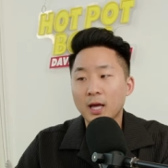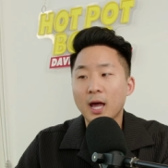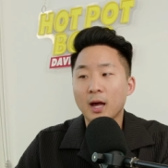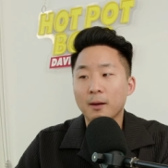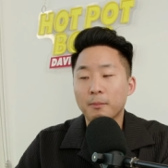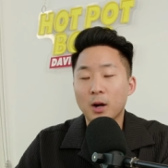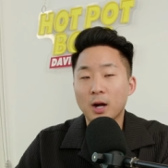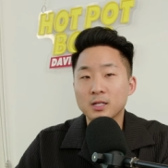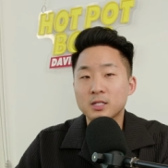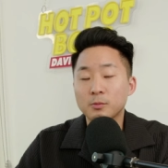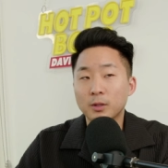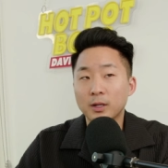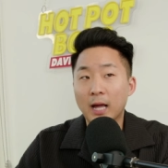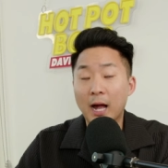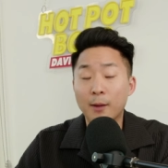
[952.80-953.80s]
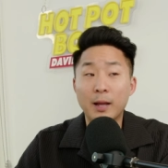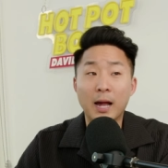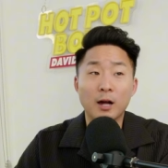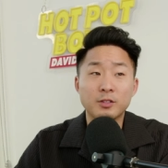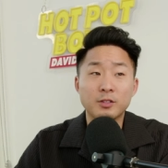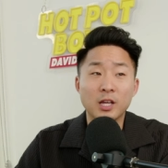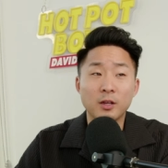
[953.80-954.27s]
Yeah, like, possibly. I mean,
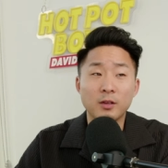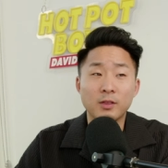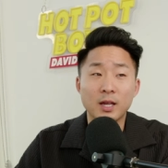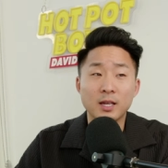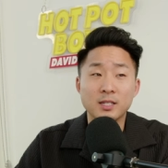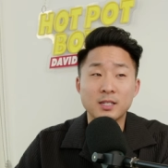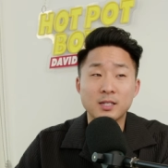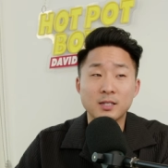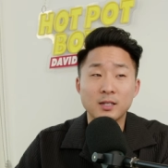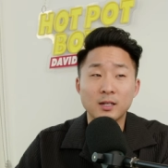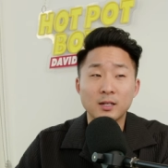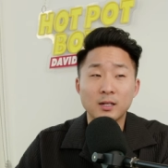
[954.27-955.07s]
I'll tell you this.